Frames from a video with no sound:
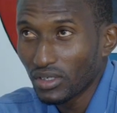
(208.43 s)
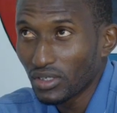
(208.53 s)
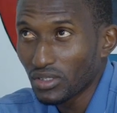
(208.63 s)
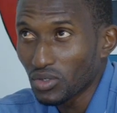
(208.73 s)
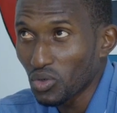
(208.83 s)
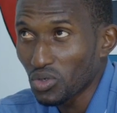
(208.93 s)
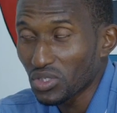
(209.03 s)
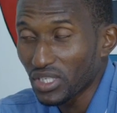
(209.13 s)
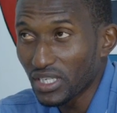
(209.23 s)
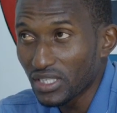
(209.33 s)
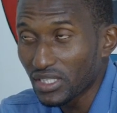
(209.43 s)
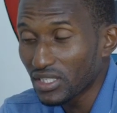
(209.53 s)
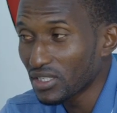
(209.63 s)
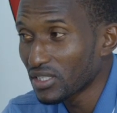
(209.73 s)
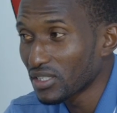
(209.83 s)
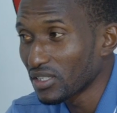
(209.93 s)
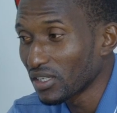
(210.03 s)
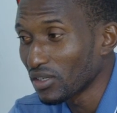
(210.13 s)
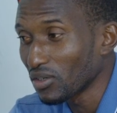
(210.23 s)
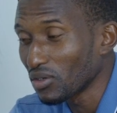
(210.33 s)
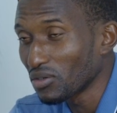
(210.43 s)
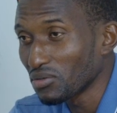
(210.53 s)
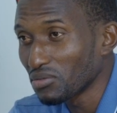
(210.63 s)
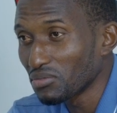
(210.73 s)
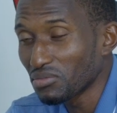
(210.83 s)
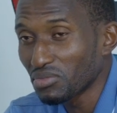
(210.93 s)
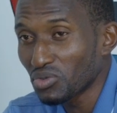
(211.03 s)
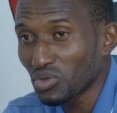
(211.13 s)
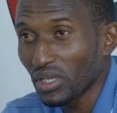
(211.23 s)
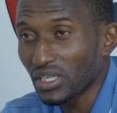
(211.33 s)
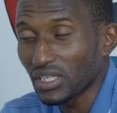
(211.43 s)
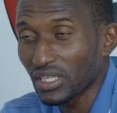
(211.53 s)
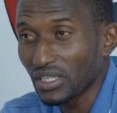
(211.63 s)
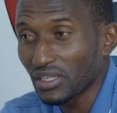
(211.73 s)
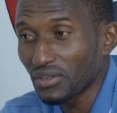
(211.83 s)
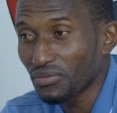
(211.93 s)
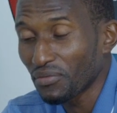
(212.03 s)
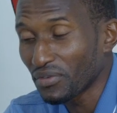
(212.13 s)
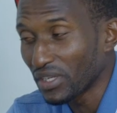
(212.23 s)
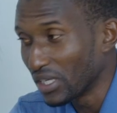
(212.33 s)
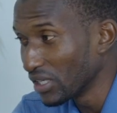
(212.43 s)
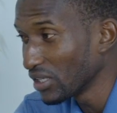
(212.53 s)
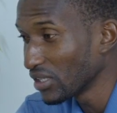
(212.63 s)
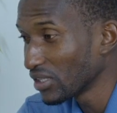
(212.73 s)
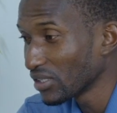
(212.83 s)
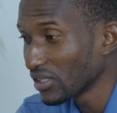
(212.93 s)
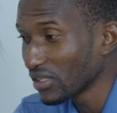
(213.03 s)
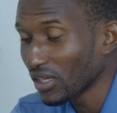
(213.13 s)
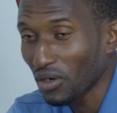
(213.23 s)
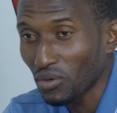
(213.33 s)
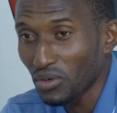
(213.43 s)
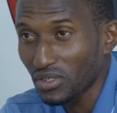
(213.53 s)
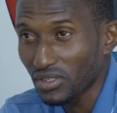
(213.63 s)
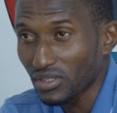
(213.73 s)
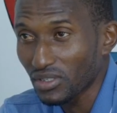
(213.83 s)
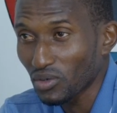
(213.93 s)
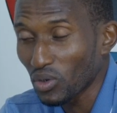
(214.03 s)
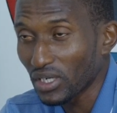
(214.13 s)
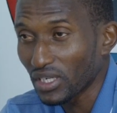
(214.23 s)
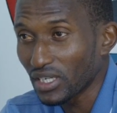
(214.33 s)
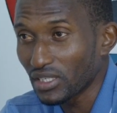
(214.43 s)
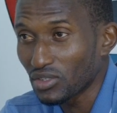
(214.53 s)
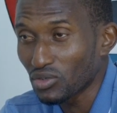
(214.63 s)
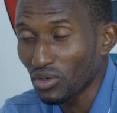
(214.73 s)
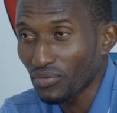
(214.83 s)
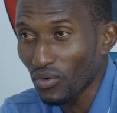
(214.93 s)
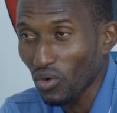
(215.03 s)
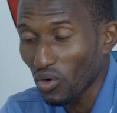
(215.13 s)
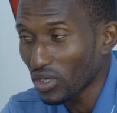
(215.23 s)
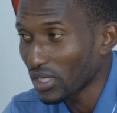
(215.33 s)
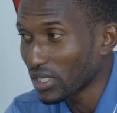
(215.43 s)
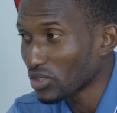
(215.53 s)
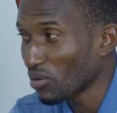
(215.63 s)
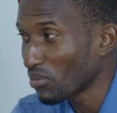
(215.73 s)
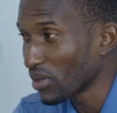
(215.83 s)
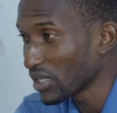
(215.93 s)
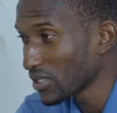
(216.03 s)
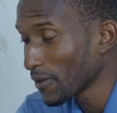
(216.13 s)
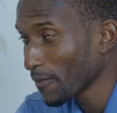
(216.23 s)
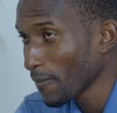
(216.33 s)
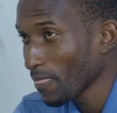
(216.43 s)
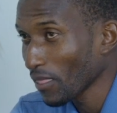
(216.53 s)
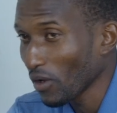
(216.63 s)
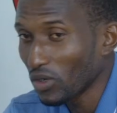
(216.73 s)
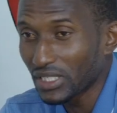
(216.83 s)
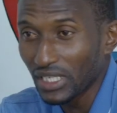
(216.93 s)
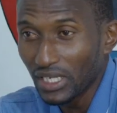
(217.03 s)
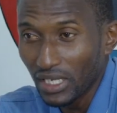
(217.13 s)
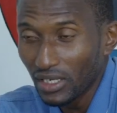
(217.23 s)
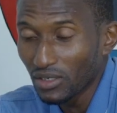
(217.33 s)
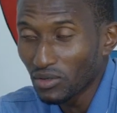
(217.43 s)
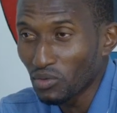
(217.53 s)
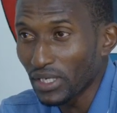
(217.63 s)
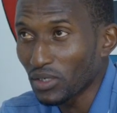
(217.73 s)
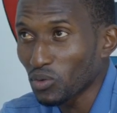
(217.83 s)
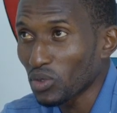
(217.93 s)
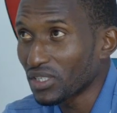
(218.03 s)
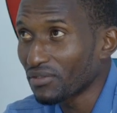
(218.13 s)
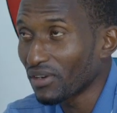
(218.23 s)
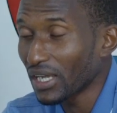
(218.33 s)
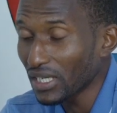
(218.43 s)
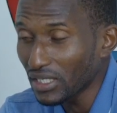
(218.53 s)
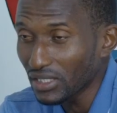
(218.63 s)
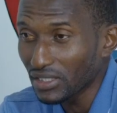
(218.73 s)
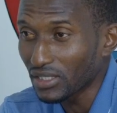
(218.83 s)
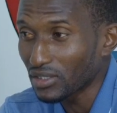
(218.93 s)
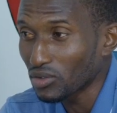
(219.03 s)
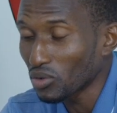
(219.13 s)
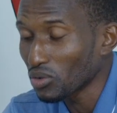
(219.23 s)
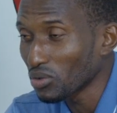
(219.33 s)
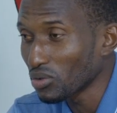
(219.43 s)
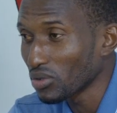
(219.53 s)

So since 2015, I was coordinating Zone 4, that is Combo East, until when it was divided into